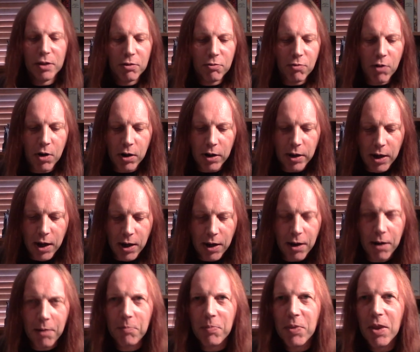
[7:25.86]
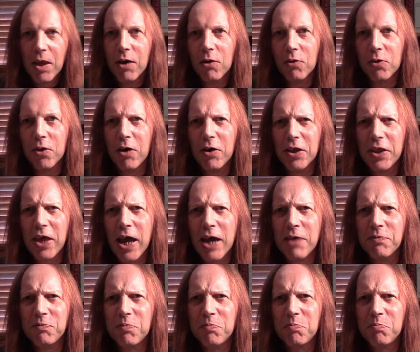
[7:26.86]
Right, although they
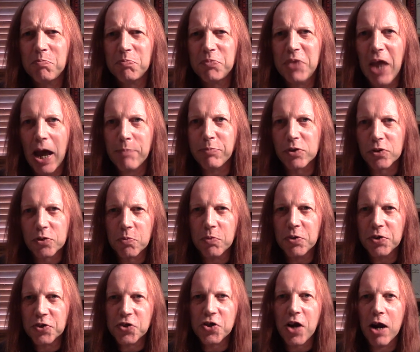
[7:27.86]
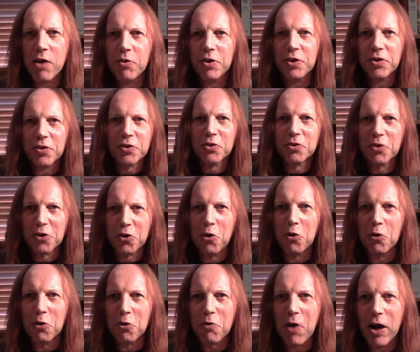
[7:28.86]
have dabbled with sherry, the
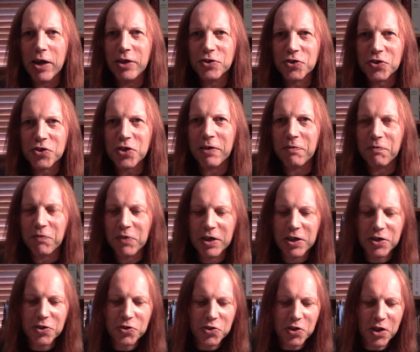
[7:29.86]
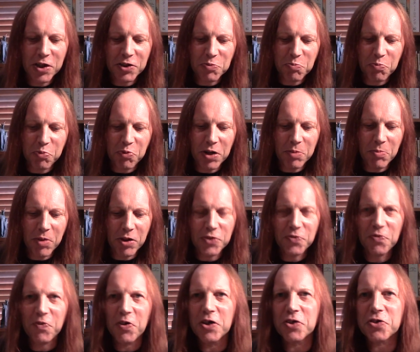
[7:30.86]
core range thankfully is pretty much
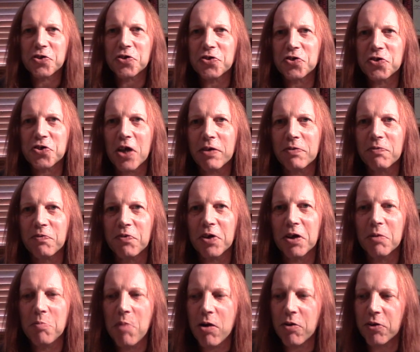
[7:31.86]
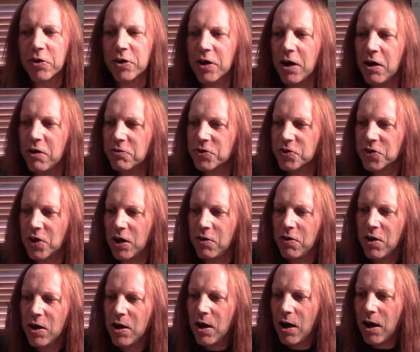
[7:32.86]
first and second fill American oak, so
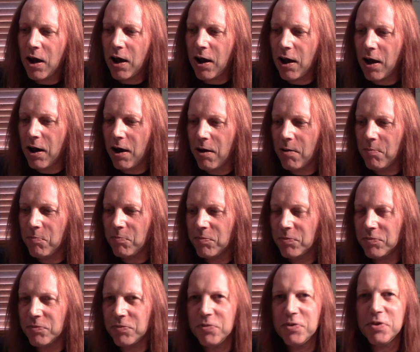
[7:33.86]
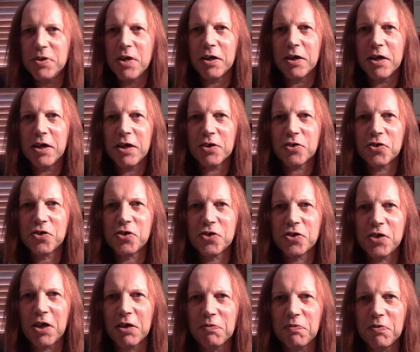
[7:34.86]
none of your
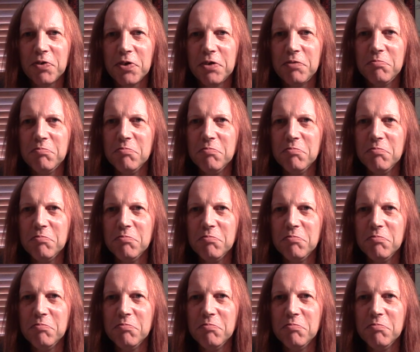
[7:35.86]
sulfured,